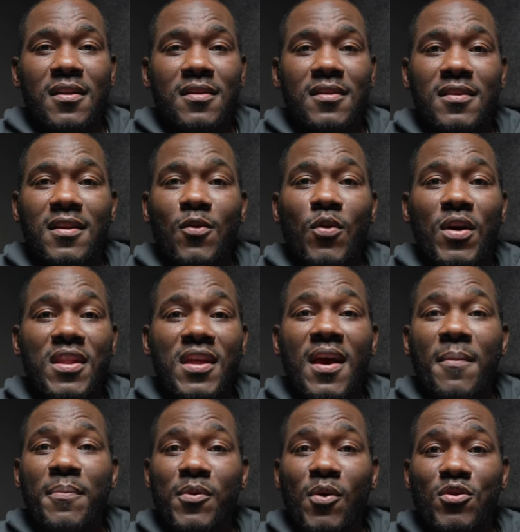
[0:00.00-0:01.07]
the way they
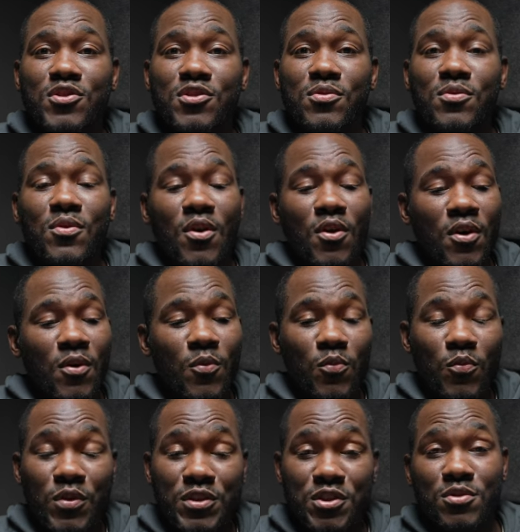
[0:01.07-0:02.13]
approach you or
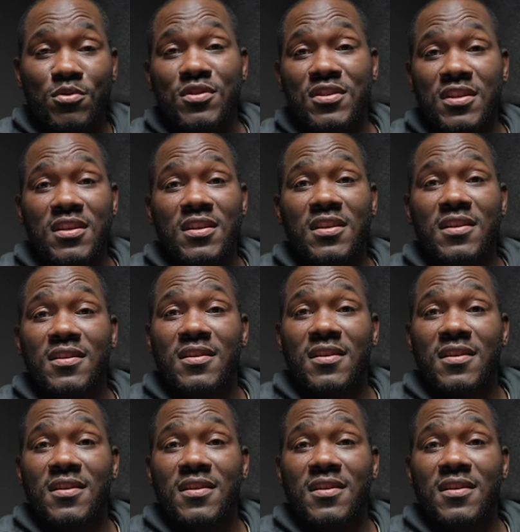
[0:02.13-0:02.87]
what you see